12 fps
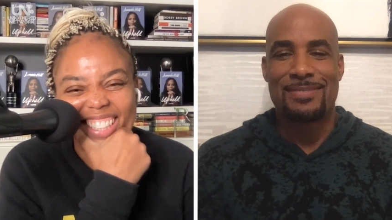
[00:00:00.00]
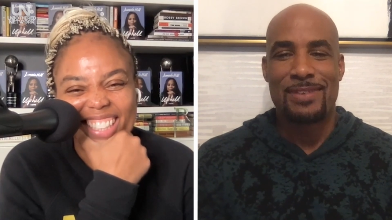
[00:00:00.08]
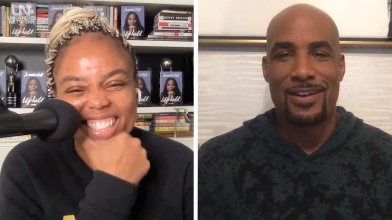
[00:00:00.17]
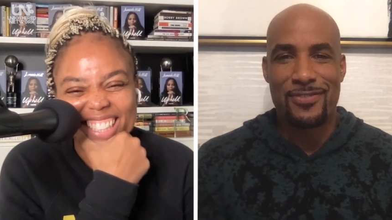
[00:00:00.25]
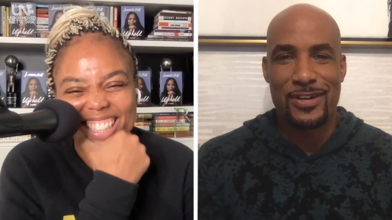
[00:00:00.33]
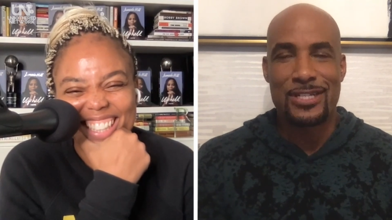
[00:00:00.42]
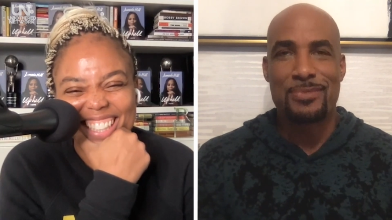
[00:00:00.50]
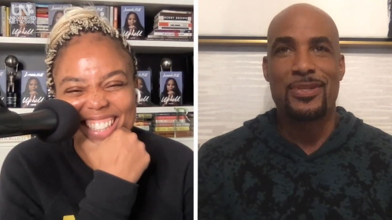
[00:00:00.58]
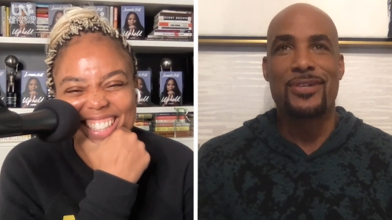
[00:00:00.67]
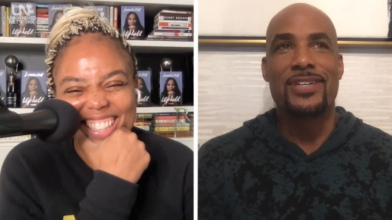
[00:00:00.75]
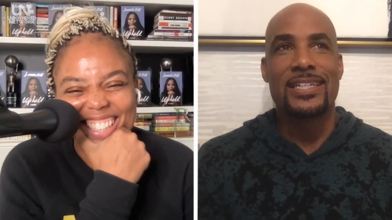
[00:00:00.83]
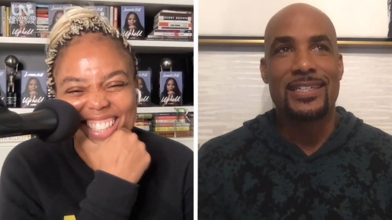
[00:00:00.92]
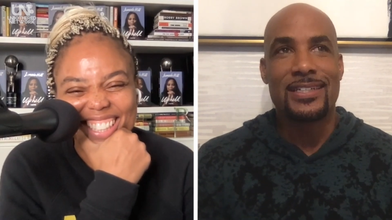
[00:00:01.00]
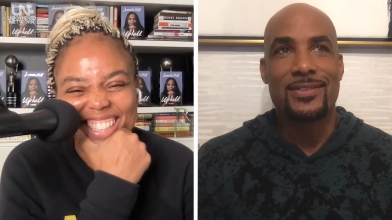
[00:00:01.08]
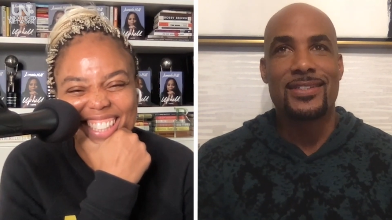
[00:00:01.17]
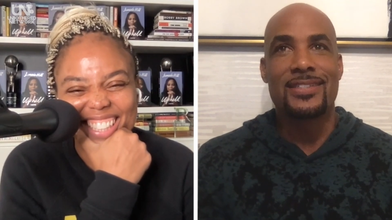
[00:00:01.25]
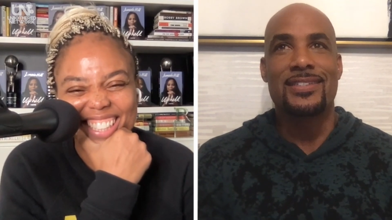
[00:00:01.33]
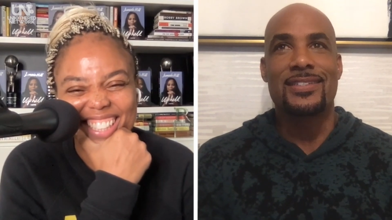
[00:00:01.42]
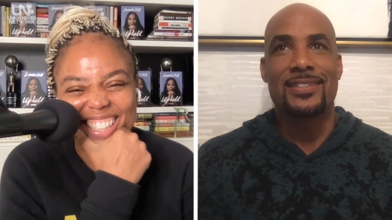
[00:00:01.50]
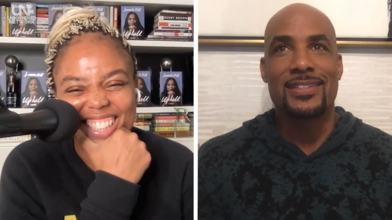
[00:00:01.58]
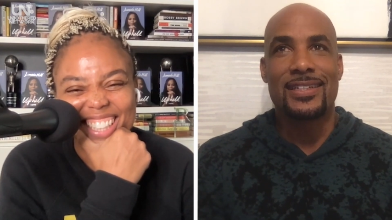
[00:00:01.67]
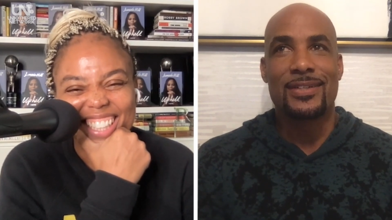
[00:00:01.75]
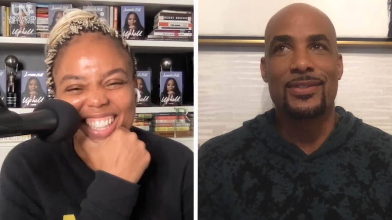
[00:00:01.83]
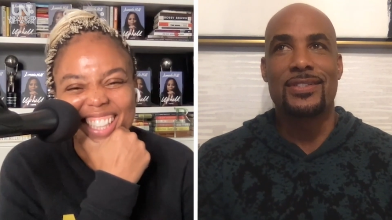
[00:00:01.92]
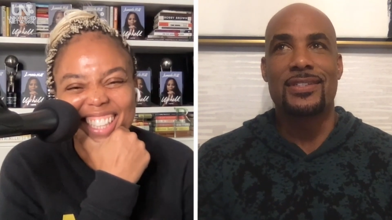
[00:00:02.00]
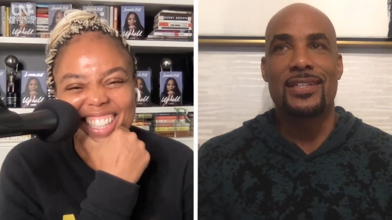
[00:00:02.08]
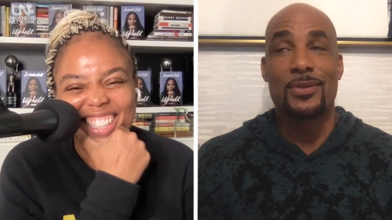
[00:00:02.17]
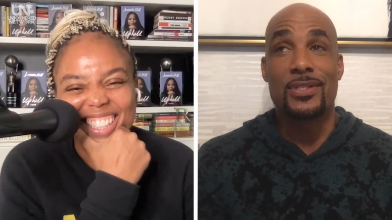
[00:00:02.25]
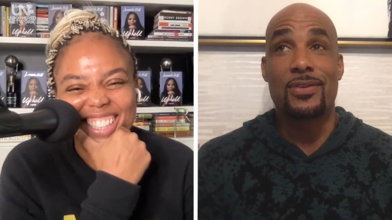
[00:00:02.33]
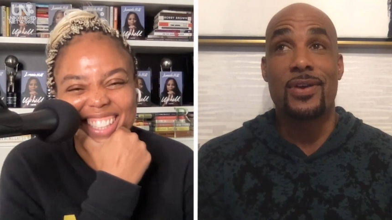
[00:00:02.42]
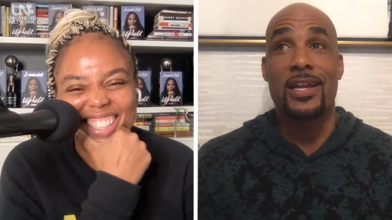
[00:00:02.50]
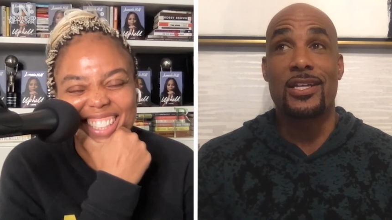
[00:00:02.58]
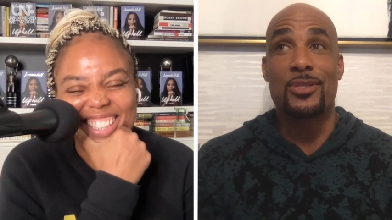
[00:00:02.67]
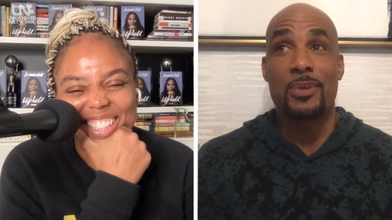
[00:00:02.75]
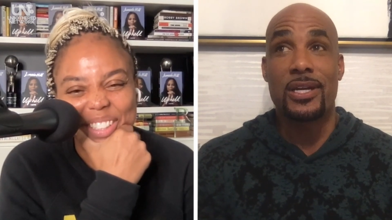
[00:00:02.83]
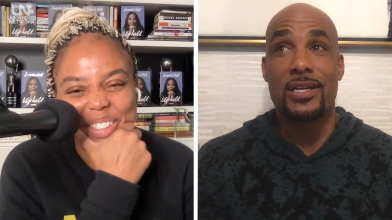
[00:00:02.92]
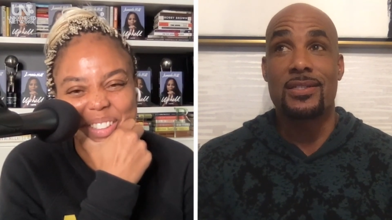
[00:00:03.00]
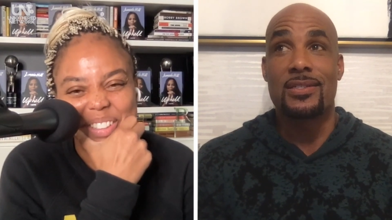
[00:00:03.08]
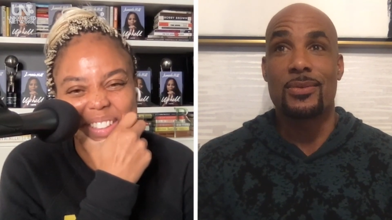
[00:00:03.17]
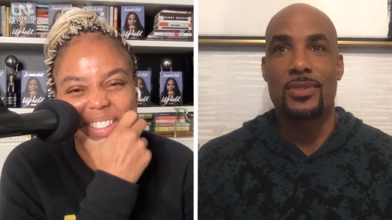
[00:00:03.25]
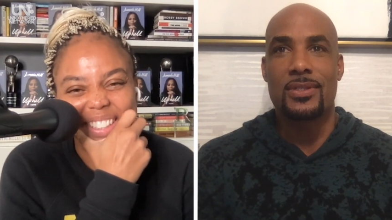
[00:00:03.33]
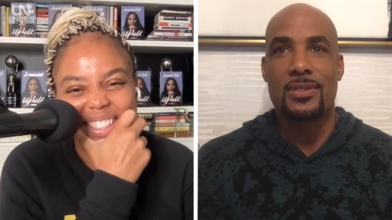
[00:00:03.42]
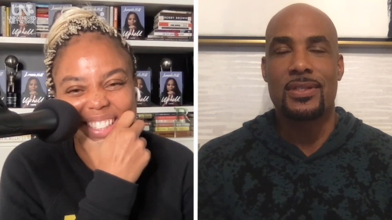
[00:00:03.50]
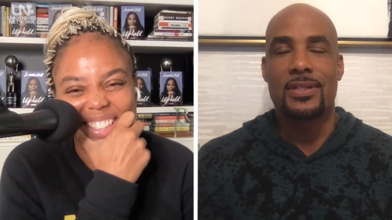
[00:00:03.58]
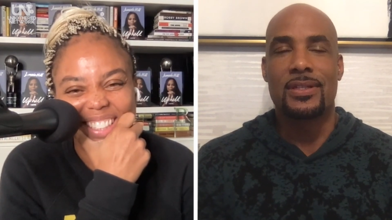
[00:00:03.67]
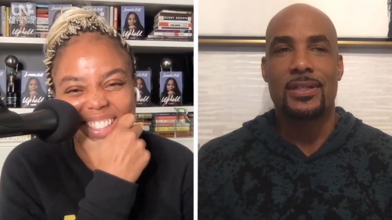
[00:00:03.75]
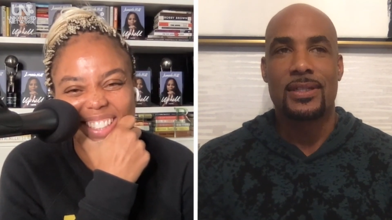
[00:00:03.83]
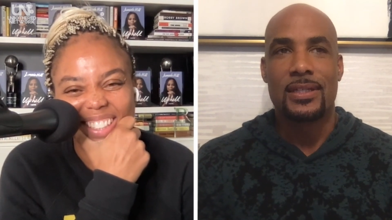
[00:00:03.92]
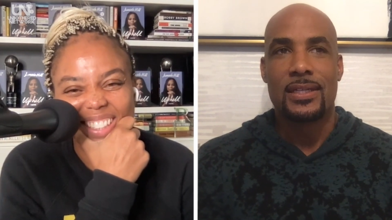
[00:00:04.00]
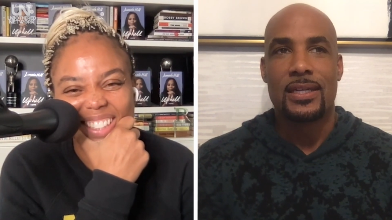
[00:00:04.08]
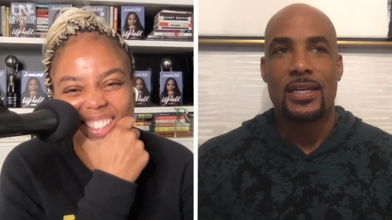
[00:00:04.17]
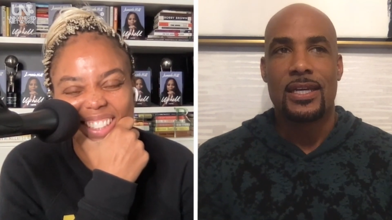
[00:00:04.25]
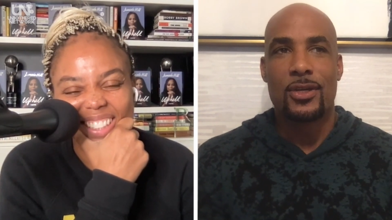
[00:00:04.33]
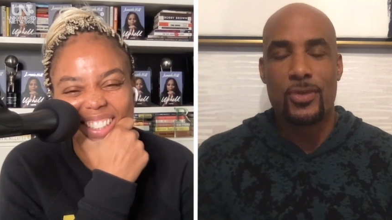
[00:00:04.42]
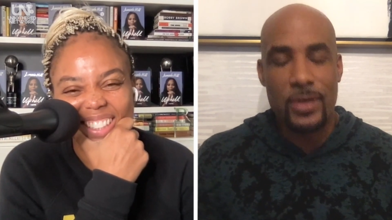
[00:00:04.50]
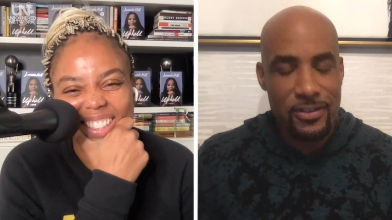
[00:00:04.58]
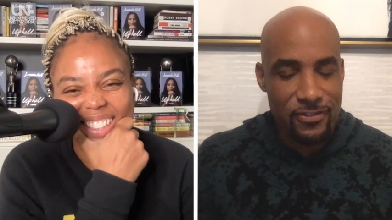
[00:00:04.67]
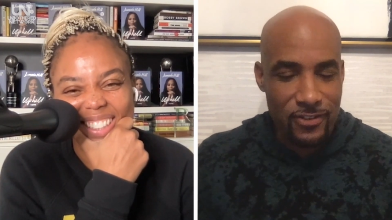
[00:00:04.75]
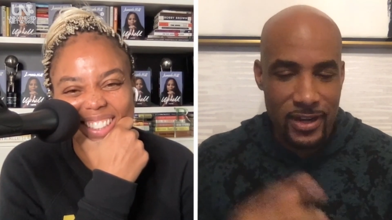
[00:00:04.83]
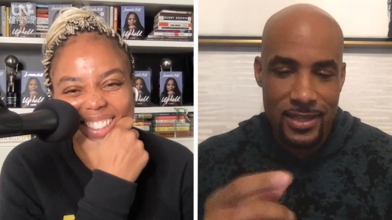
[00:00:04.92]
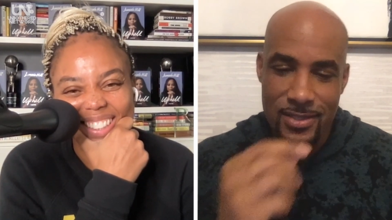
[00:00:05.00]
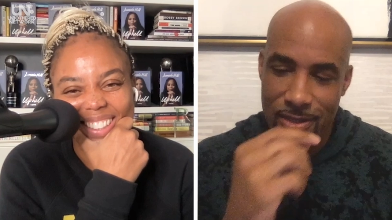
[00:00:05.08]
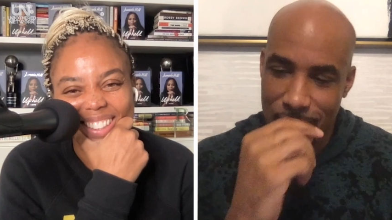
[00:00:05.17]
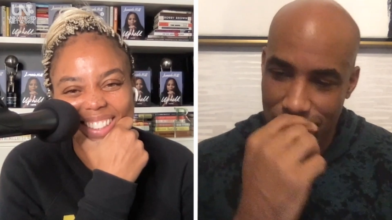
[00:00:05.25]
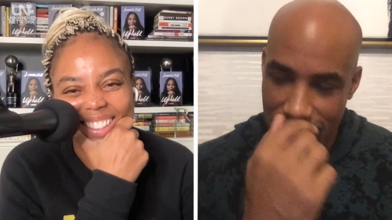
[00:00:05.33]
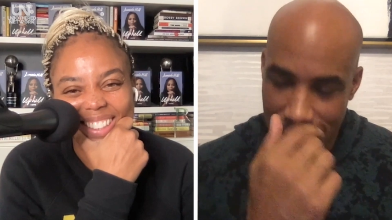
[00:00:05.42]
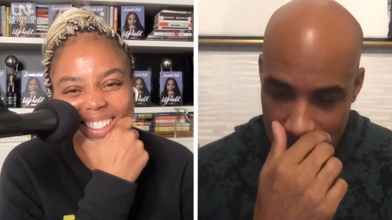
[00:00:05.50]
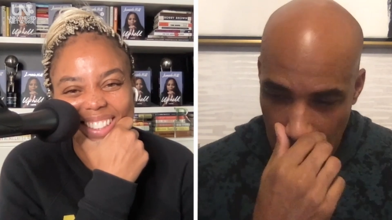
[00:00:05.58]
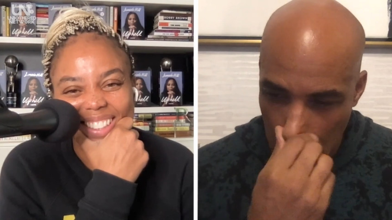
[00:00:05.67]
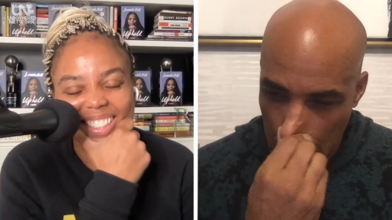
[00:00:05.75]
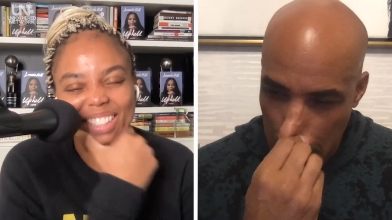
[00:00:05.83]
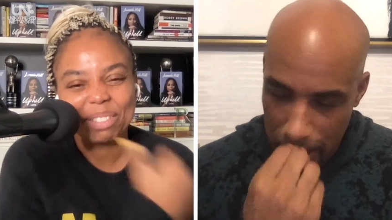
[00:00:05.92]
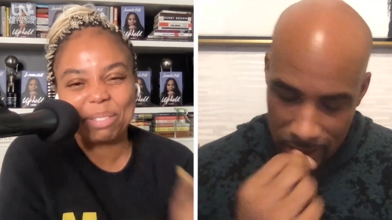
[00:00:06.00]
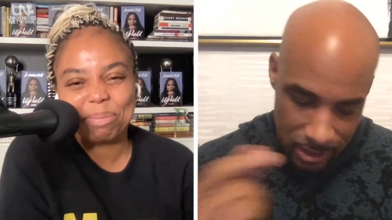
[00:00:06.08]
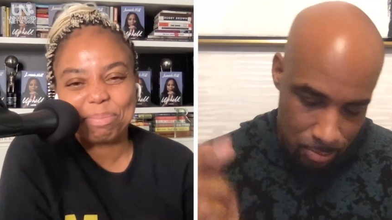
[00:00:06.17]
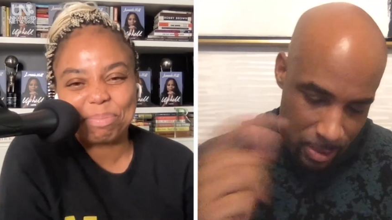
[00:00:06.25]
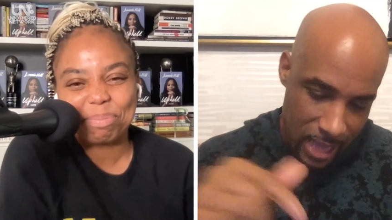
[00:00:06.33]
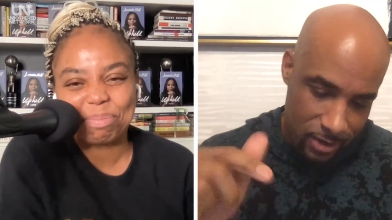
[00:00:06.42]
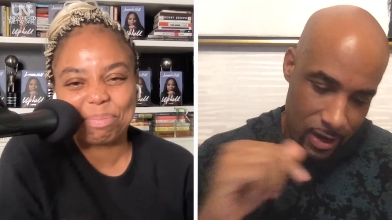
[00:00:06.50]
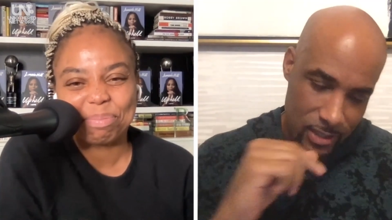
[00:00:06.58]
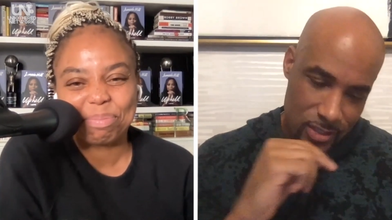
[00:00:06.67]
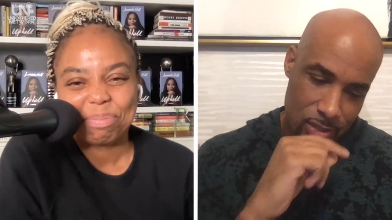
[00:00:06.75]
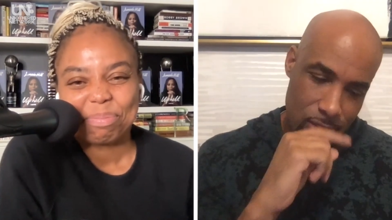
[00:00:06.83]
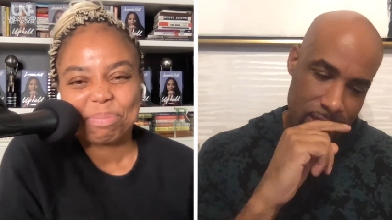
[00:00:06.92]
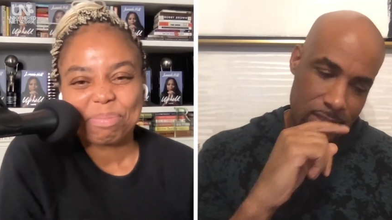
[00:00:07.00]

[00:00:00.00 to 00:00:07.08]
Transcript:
Speaker 1: my first movie. It was a great experience. It was really funny too, because a little background story.